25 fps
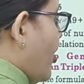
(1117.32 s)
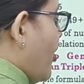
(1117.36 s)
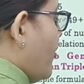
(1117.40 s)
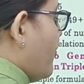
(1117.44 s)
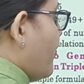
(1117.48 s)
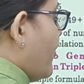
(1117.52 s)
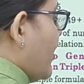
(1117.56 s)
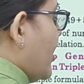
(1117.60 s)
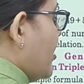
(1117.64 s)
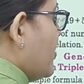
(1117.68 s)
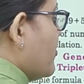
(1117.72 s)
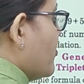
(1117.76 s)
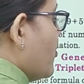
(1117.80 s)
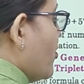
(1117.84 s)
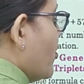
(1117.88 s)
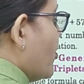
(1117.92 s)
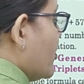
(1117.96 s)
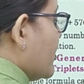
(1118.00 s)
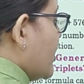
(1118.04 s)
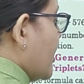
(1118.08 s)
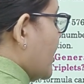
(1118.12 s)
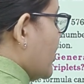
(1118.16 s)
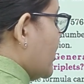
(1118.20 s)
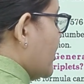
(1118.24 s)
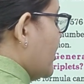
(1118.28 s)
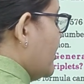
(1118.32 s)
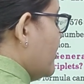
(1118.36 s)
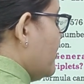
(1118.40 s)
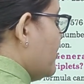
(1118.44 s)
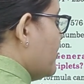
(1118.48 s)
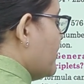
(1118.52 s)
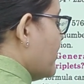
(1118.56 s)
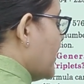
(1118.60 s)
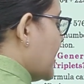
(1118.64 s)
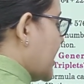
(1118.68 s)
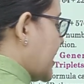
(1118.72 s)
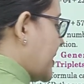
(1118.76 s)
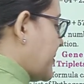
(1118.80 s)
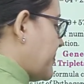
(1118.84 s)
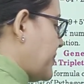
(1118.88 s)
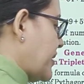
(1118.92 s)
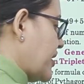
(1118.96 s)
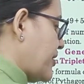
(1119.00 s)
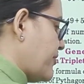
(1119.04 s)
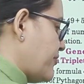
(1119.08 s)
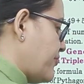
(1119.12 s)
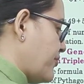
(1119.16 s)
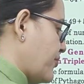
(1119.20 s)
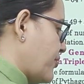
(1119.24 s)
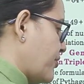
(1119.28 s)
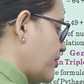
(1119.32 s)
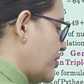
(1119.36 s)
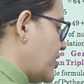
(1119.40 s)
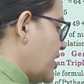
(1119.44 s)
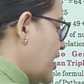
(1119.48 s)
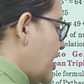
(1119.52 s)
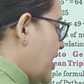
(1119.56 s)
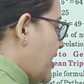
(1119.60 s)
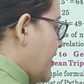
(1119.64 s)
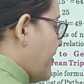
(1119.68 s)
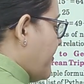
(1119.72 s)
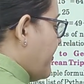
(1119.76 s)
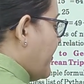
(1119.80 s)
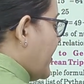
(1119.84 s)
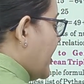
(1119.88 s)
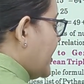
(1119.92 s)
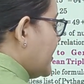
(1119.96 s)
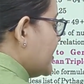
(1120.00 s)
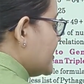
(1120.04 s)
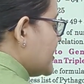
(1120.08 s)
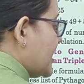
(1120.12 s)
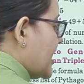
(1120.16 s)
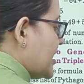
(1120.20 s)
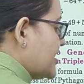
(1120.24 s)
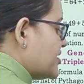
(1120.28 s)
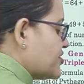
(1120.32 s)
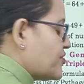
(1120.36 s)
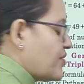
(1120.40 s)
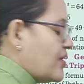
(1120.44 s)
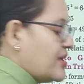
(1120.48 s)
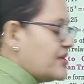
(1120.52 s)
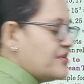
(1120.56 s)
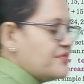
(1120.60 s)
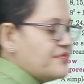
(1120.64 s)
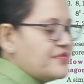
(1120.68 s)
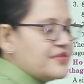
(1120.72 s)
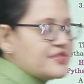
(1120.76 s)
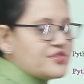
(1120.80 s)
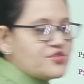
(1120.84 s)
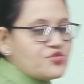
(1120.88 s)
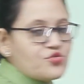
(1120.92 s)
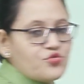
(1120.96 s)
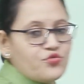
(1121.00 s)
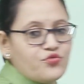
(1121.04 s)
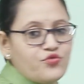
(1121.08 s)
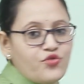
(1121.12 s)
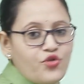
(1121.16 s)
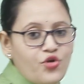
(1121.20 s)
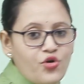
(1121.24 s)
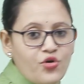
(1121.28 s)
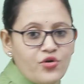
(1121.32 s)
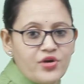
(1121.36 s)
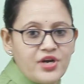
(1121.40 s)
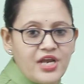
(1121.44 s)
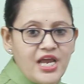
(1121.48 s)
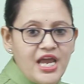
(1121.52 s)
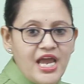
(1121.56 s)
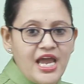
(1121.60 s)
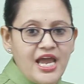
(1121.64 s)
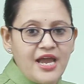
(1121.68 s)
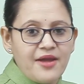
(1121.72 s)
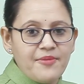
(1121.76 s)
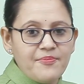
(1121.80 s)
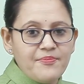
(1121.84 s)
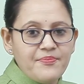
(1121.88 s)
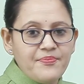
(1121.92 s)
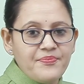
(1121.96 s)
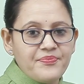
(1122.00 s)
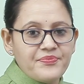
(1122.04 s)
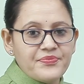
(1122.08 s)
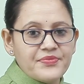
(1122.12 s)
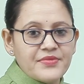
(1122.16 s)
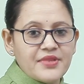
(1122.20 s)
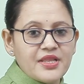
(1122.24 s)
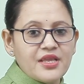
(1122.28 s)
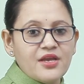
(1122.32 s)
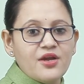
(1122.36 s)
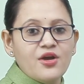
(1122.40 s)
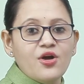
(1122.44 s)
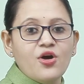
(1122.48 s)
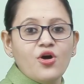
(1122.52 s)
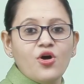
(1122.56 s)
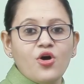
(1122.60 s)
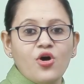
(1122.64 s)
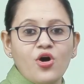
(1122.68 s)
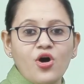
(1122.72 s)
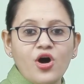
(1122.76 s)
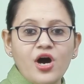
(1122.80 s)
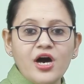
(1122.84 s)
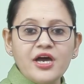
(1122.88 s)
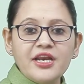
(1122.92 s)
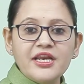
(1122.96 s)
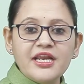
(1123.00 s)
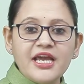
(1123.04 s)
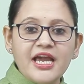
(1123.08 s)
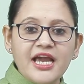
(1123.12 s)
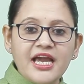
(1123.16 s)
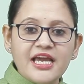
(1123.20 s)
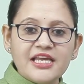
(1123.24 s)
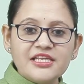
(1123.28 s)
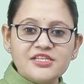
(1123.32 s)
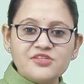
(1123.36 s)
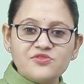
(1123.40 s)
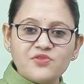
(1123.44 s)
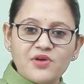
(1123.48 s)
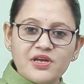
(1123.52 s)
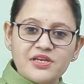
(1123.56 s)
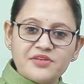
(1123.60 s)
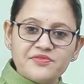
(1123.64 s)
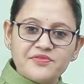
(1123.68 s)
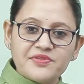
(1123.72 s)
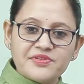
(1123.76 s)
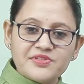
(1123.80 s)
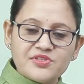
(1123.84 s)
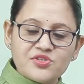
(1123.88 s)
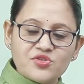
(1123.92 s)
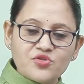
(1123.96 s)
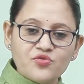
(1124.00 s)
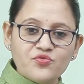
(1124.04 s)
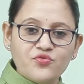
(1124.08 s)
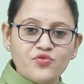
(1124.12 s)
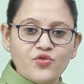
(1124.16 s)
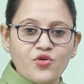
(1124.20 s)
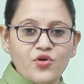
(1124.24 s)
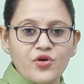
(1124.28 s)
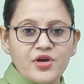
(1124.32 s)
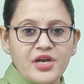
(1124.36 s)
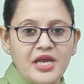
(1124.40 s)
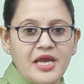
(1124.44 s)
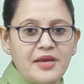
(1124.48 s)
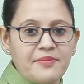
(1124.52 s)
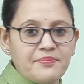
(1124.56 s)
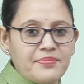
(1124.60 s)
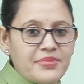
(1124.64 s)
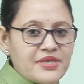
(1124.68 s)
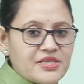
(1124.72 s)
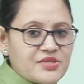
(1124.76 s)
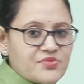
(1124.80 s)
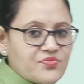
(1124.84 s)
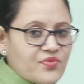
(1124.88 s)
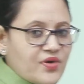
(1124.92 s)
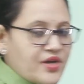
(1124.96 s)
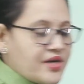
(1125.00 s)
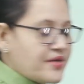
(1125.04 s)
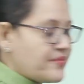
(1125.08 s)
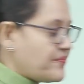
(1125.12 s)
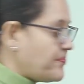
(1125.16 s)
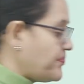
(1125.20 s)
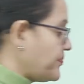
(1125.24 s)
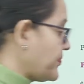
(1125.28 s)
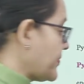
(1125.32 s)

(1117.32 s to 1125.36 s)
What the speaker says: or 1 more than the multiple of 4. That is n square equals to 4m or n square equals to 4m plus 1.